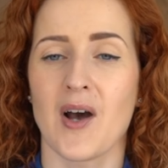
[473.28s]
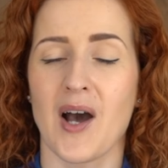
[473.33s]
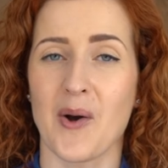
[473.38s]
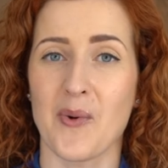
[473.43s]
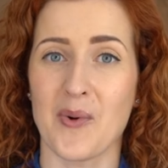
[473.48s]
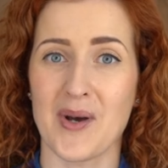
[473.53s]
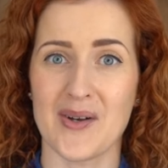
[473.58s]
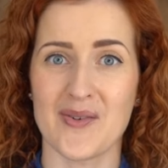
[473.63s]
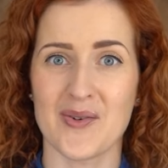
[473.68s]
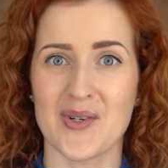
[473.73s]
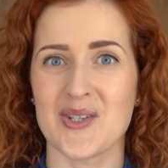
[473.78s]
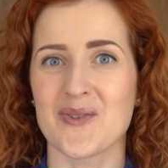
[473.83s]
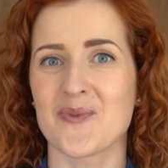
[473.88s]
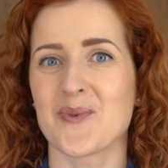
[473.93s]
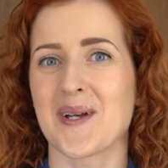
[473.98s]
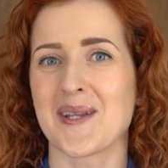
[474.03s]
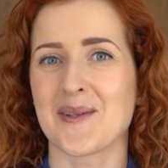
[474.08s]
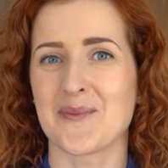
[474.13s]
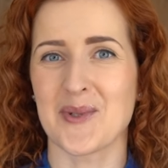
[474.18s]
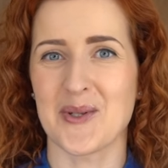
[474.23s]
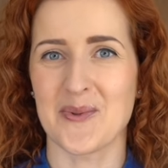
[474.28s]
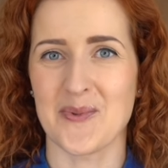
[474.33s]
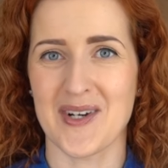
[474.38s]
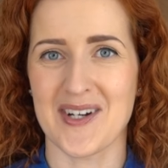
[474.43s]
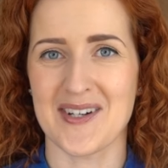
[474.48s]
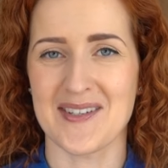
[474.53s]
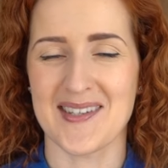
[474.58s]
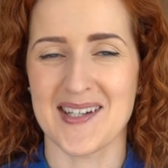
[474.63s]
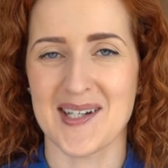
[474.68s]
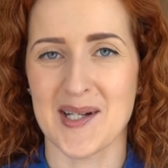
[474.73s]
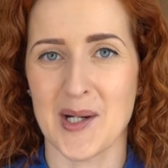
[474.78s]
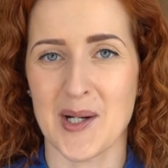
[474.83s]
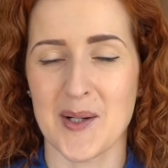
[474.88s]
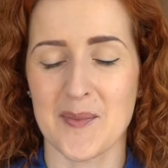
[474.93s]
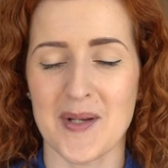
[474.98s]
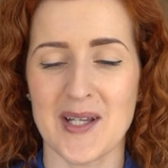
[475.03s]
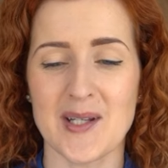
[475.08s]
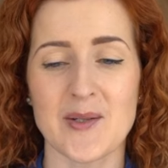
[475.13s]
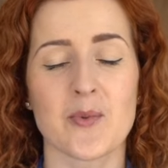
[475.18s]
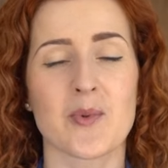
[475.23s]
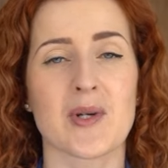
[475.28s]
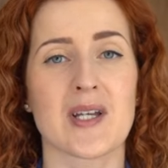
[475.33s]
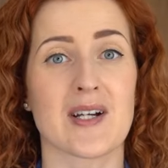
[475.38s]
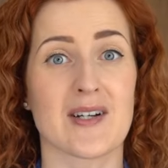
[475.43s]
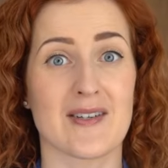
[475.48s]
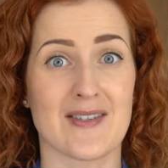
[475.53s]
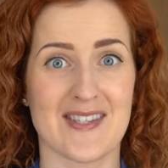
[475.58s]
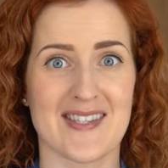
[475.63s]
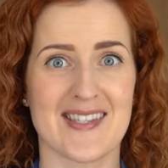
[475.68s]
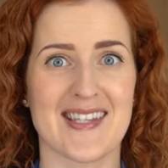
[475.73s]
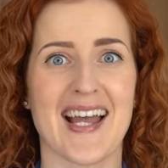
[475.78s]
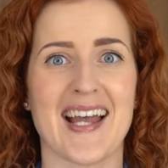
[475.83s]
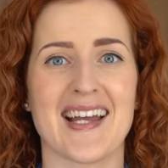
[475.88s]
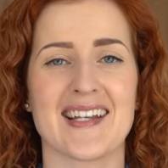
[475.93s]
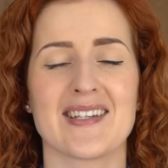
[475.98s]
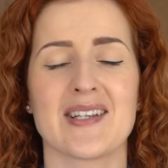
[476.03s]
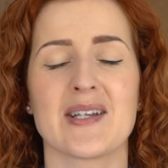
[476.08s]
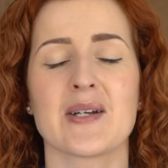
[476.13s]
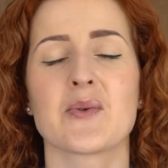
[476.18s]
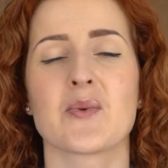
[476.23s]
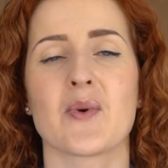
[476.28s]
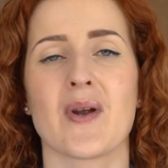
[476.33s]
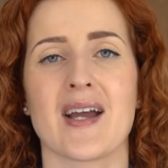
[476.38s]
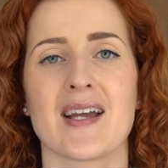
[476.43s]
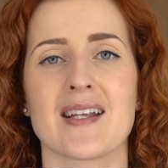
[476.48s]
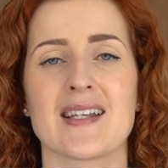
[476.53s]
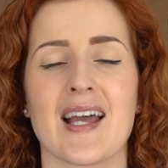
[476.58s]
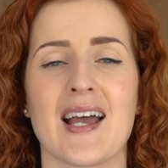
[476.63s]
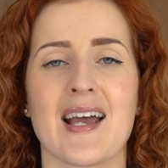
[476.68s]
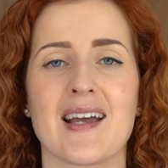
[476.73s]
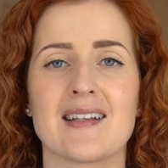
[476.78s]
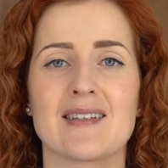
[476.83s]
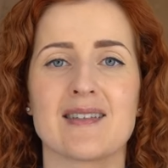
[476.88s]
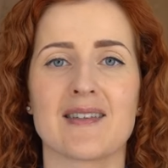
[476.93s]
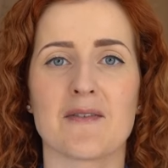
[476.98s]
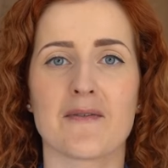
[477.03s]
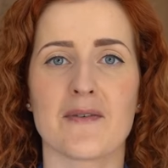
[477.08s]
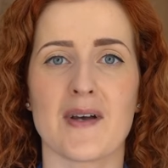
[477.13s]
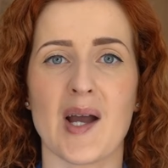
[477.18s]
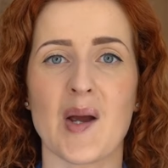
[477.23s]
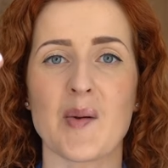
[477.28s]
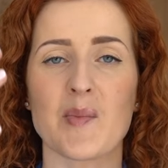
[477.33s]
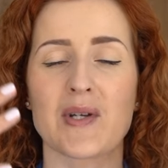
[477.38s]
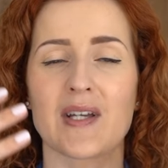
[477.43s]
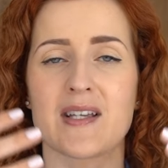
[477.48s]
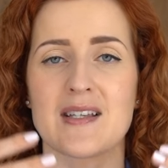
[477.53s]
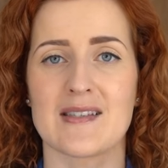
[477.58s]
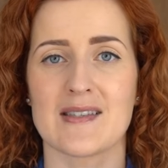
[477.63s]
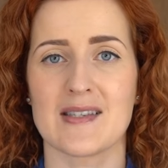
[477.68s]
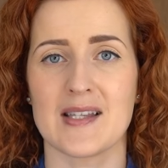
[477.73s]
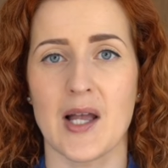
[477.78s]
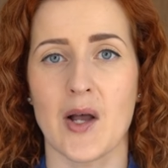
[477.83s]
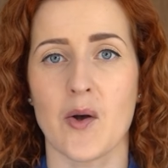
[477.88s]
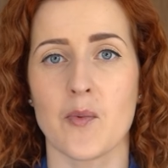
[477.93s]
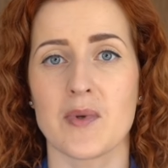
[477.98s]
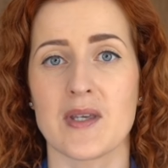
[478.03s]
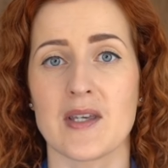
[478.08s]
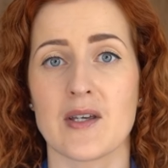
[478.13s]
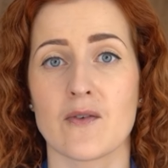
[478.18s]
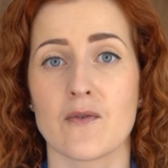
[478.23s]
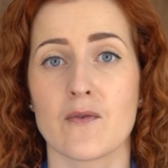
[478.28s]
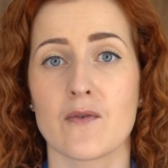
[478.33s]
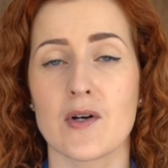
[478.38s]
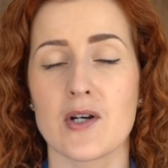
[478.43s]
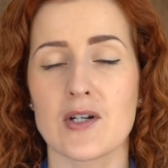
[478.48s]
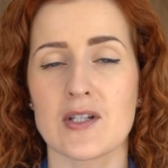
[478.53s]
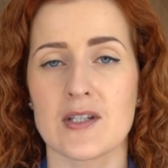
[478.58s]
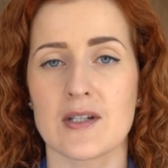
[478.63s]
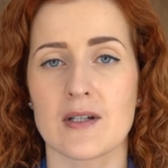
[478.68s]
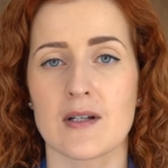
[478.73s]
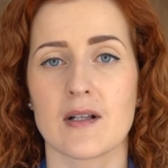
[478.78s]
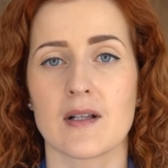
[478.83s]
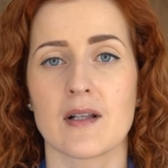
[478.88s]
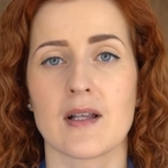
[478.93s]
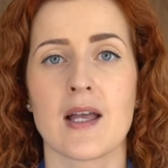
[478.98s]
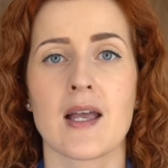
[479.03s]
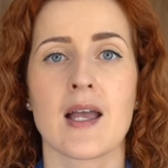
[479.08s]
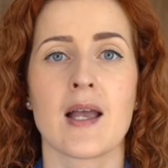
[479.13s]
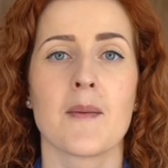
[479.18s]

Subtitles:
However, when we wear the garment, we are standing right and the fabric is now being vertical,